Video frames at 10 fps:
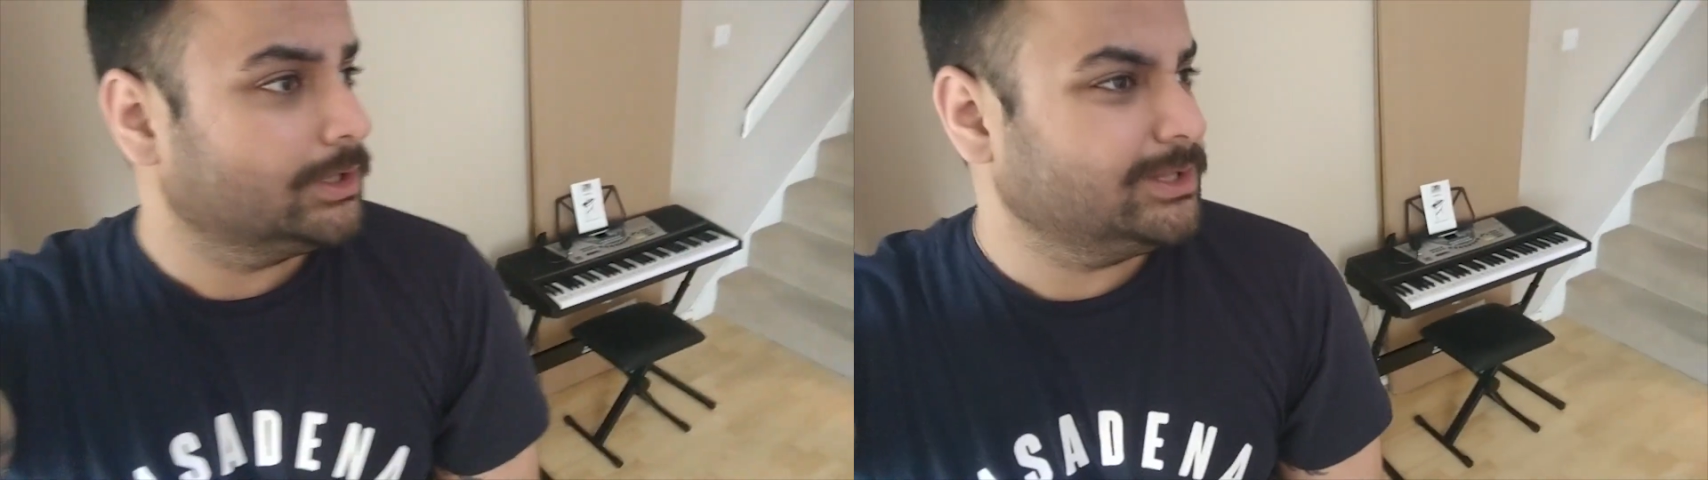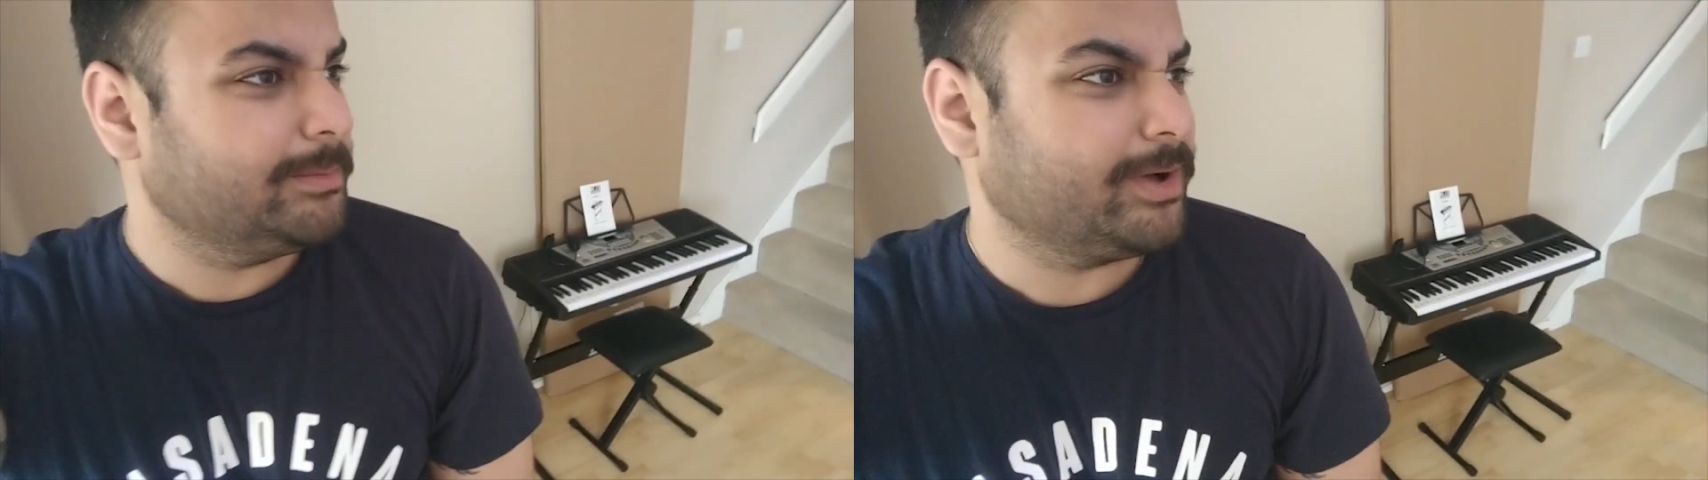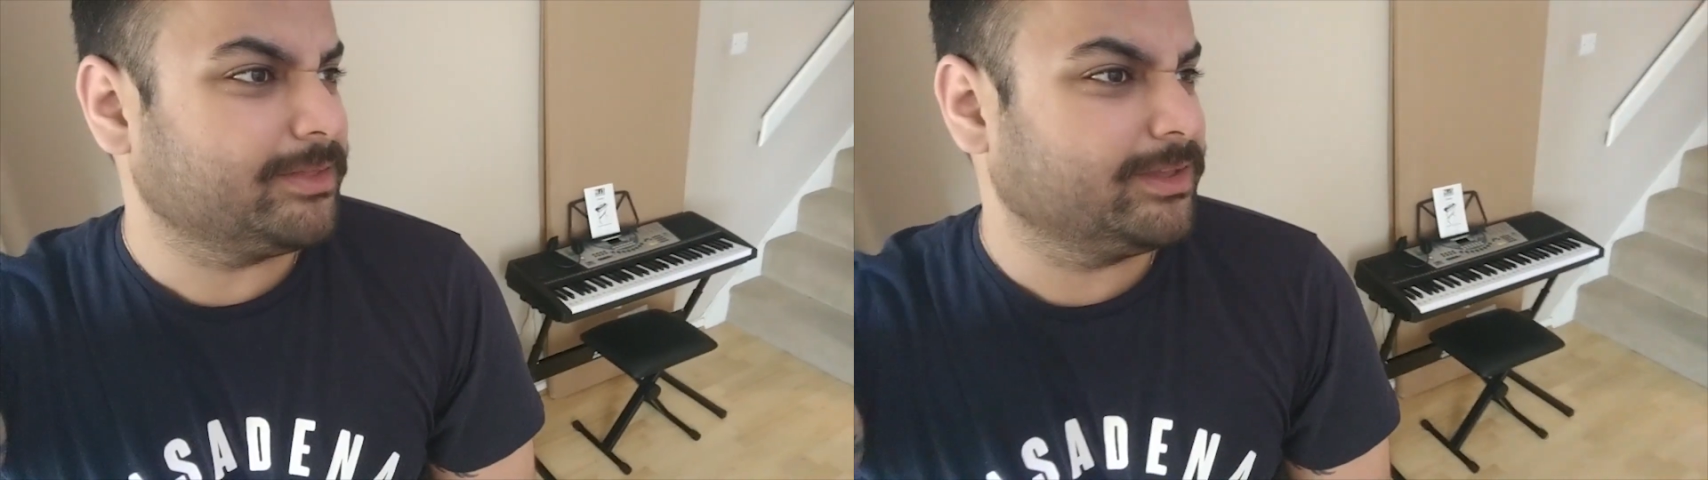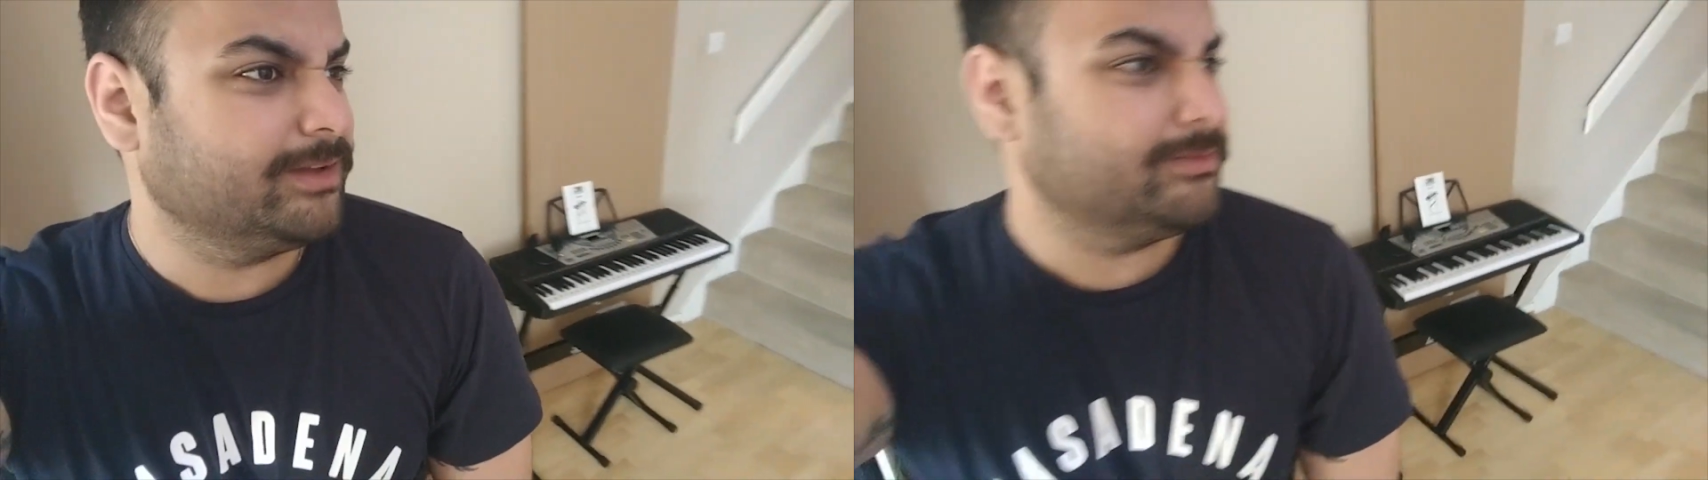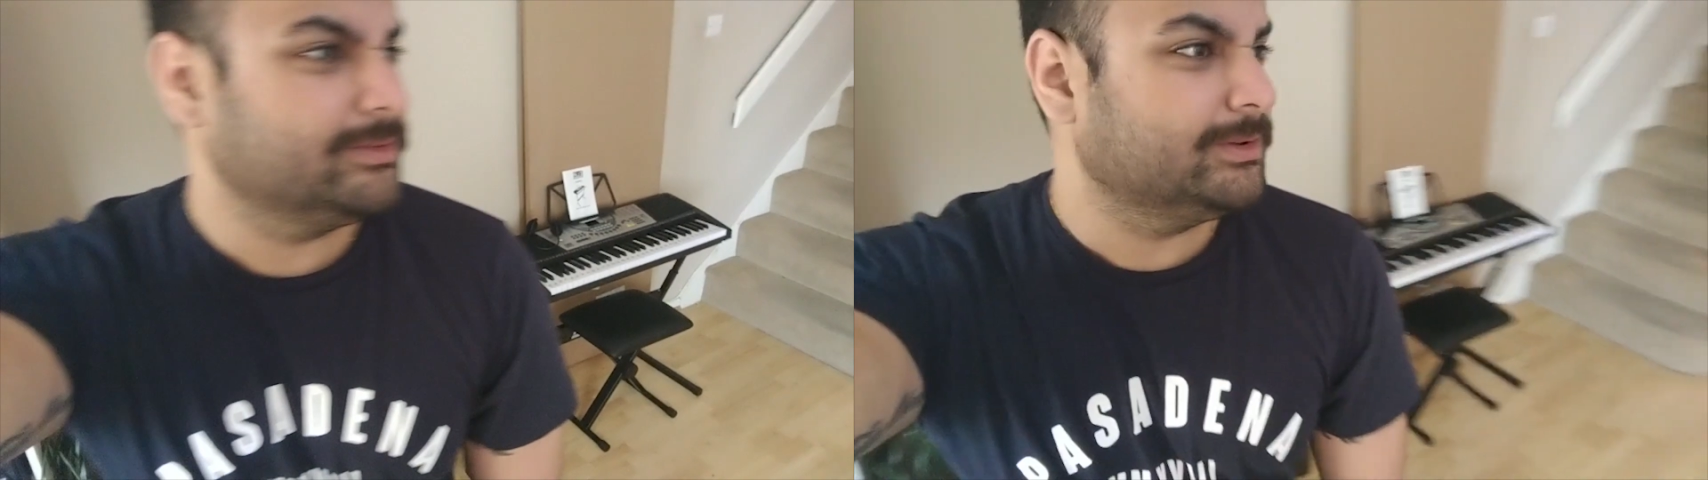Yeah, but I
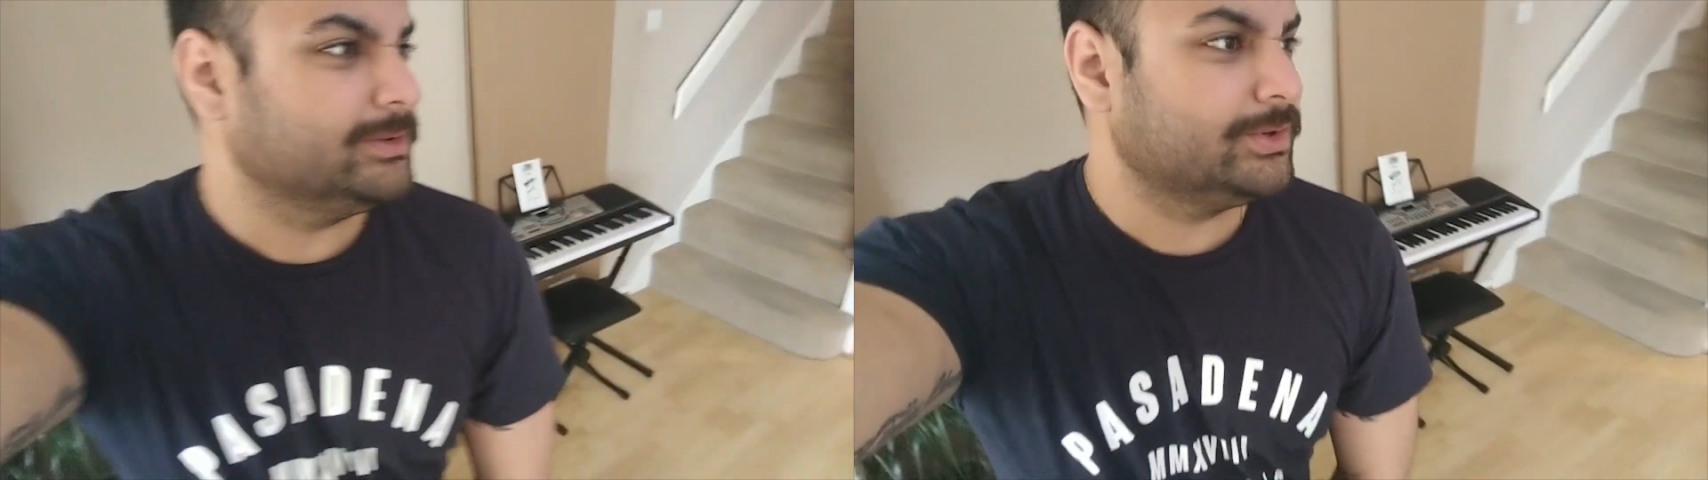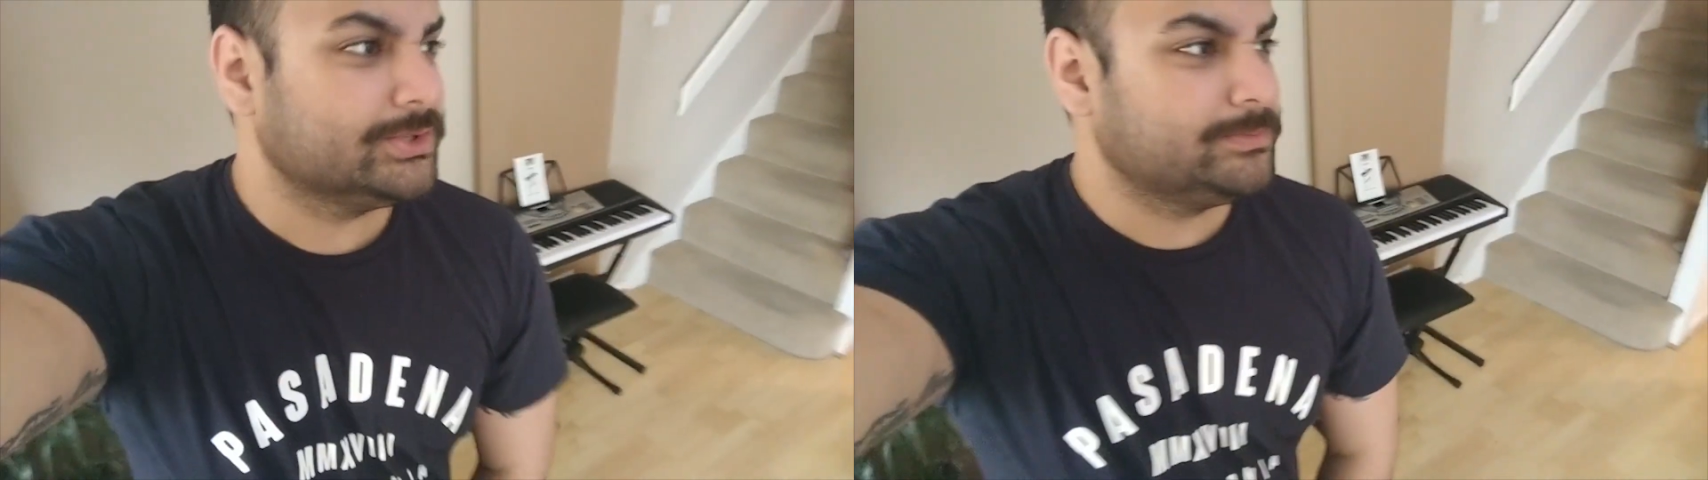think, because